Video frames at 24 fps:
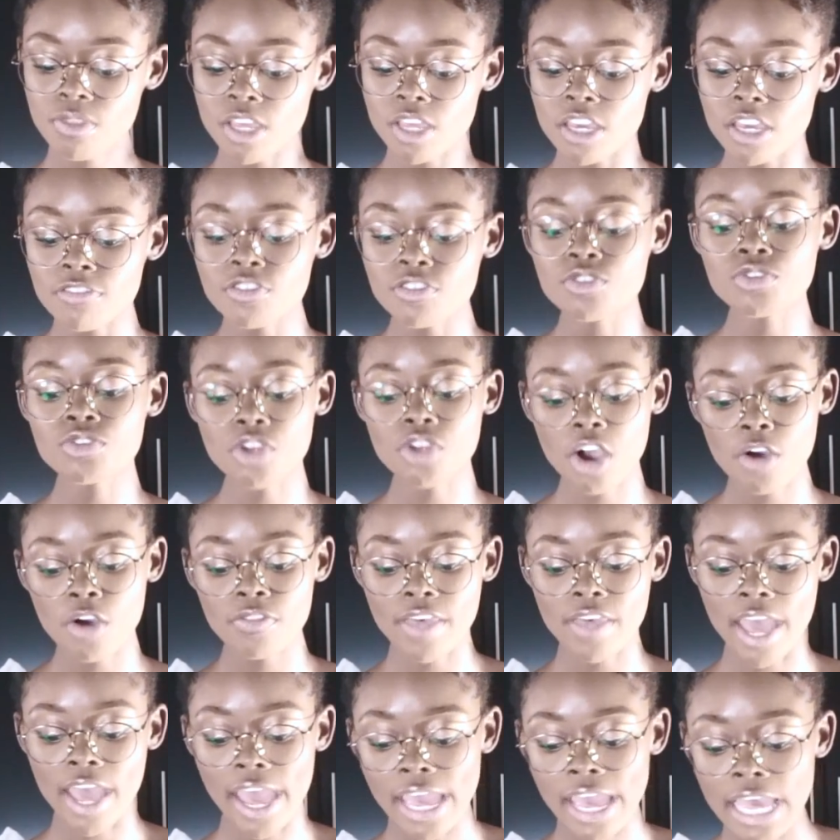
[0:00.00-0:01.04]
if you know
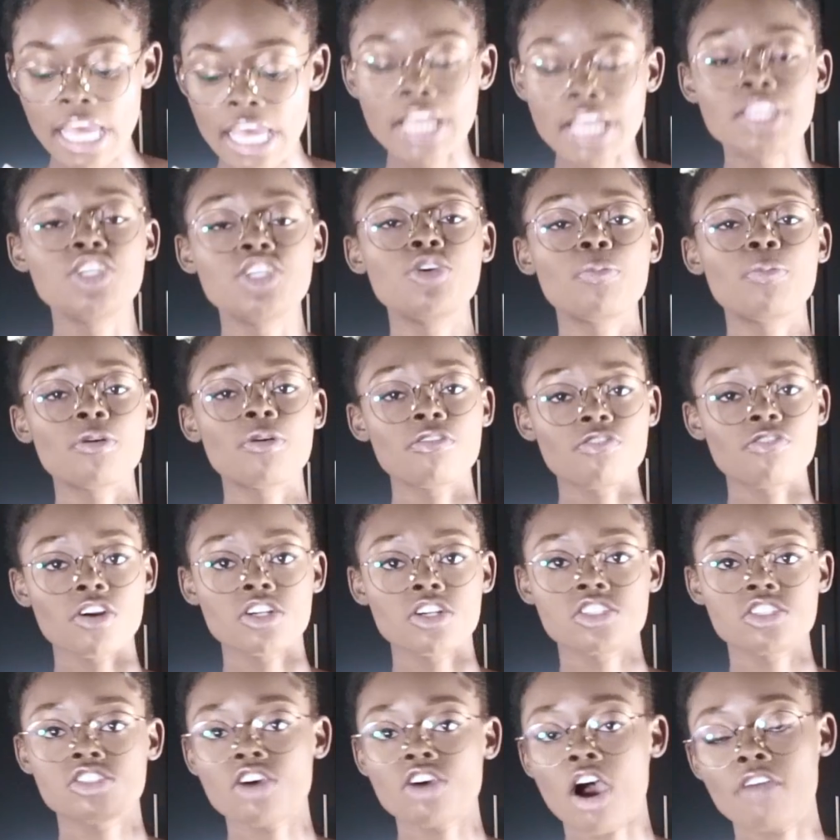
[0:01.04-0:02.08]
that you
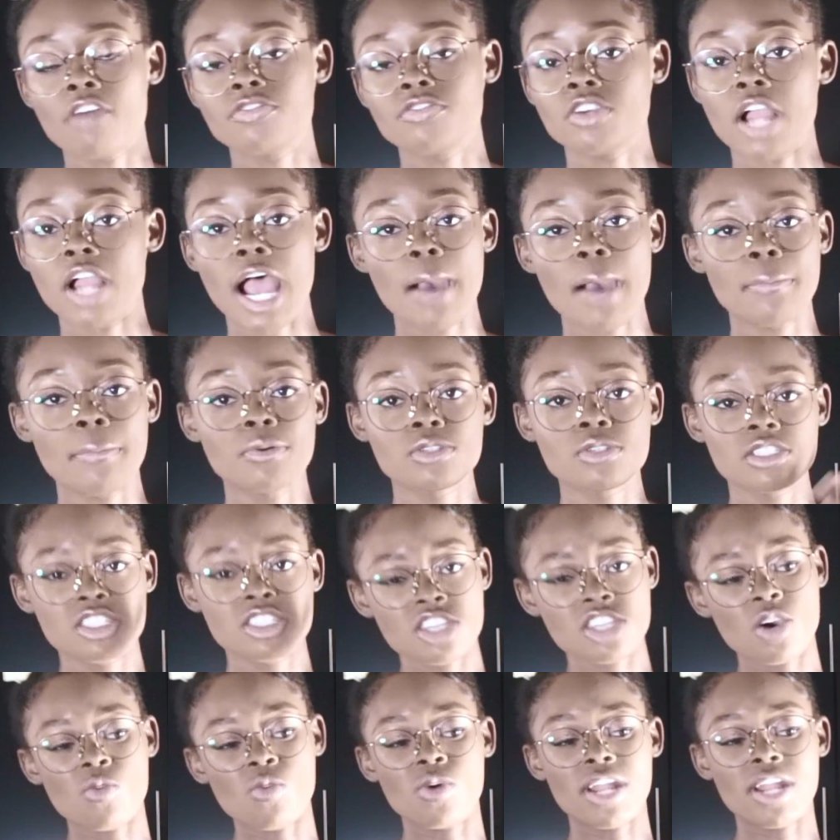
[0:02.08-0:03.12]
prefer softer apples and
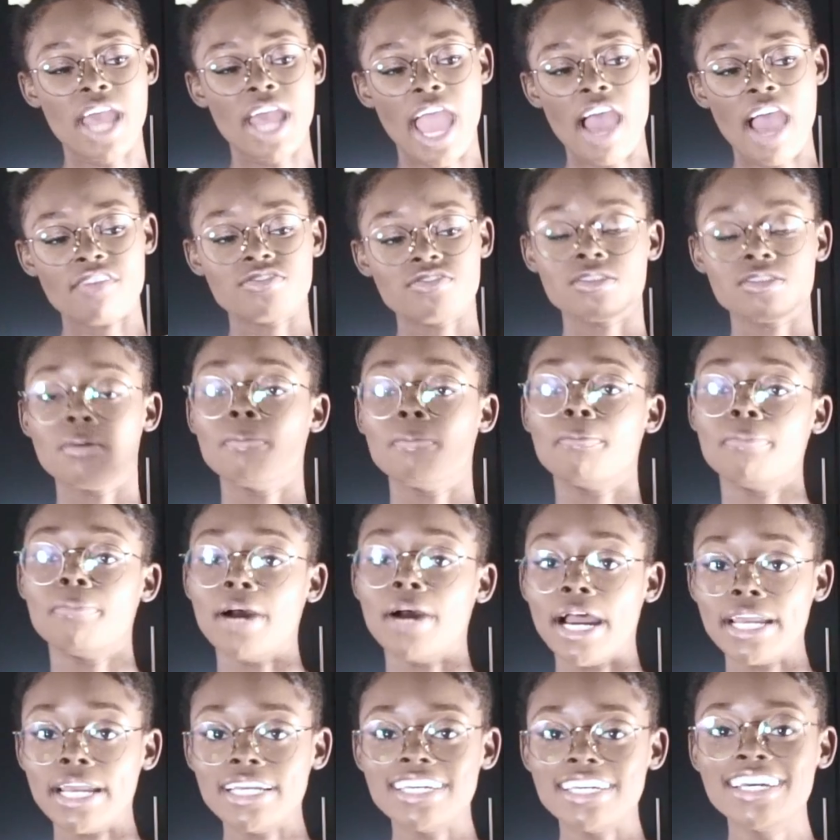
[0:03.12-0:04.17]
don't want to have to
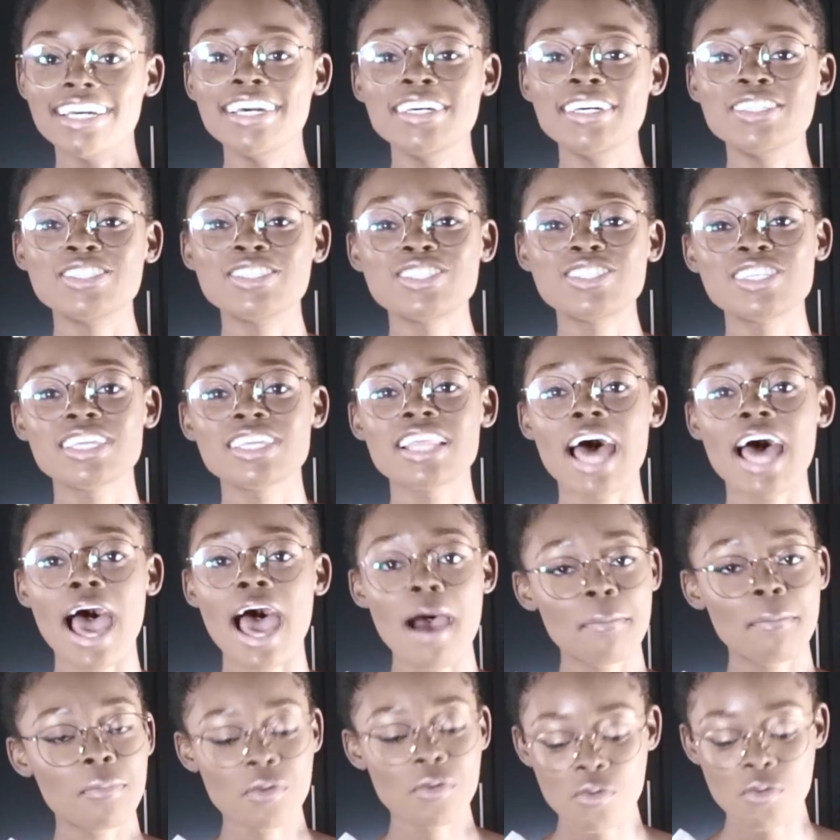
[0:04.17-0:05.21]
bite into the
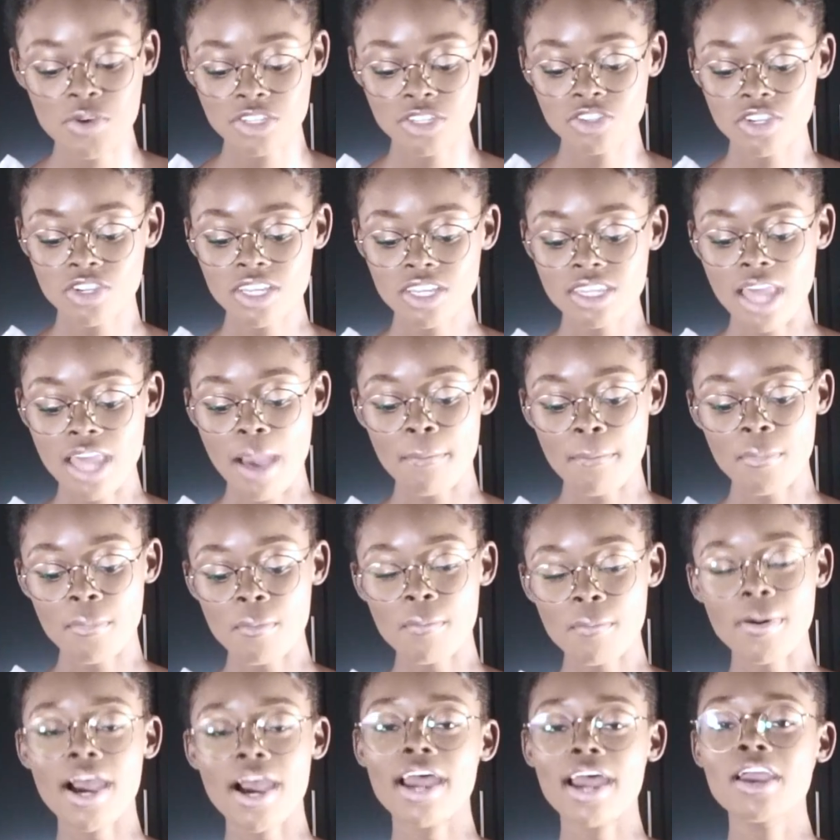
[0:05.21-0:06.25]
apple when you're eating the apple
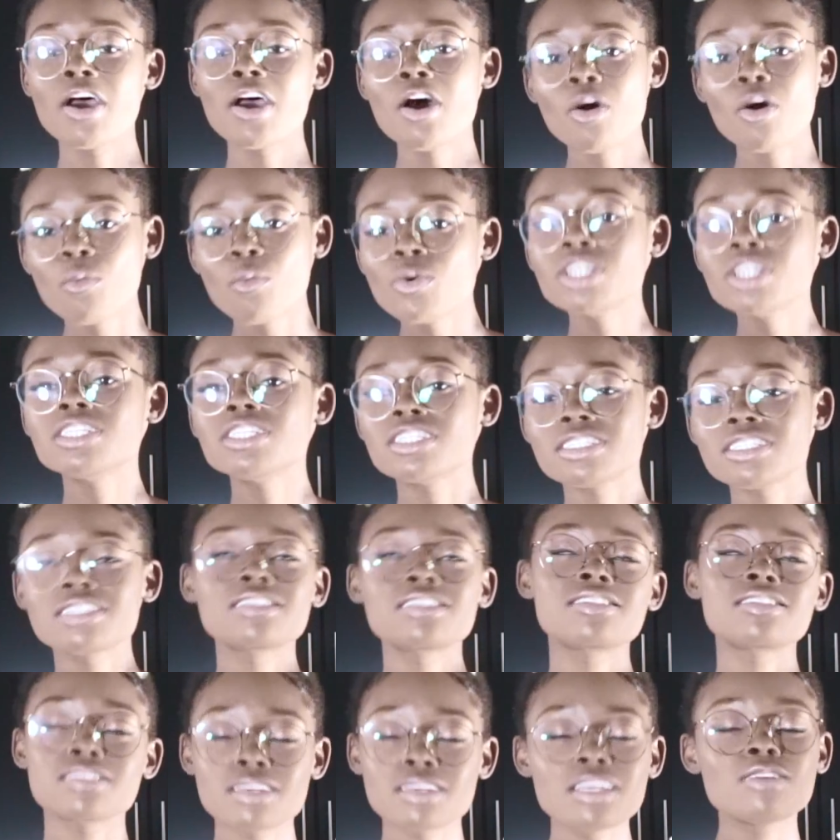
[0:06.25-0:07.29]
pie, which
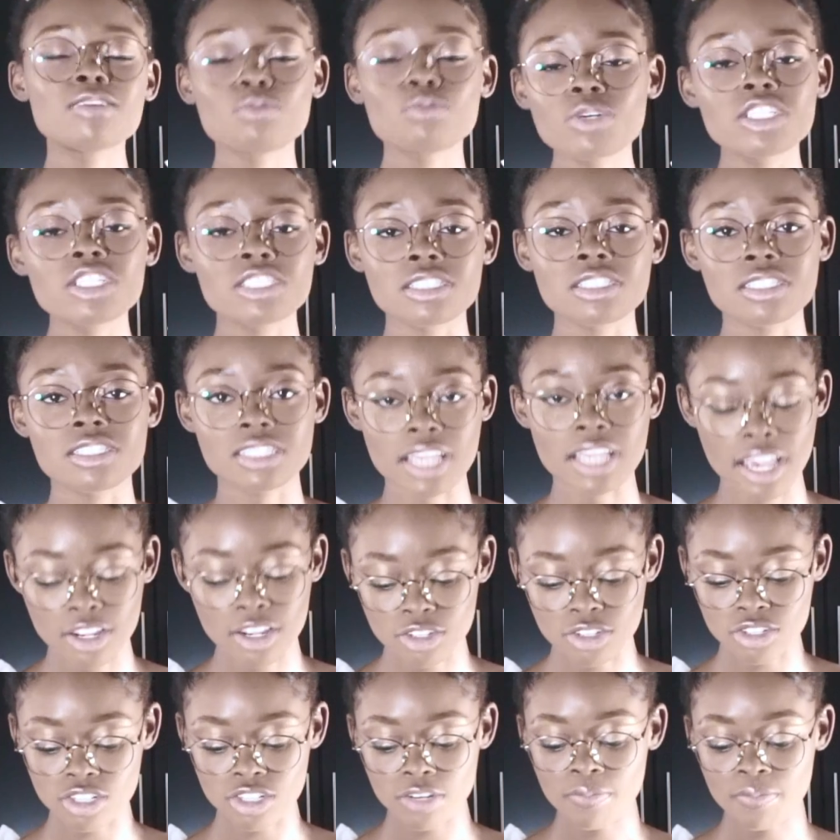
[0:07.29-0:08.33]
is
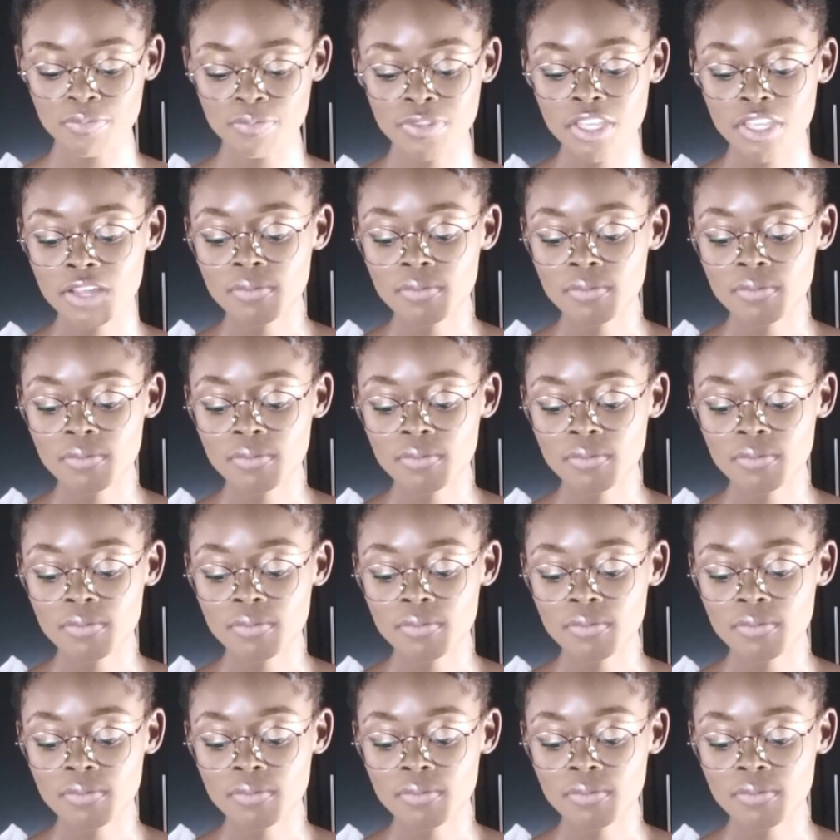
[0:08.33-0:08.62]
standard,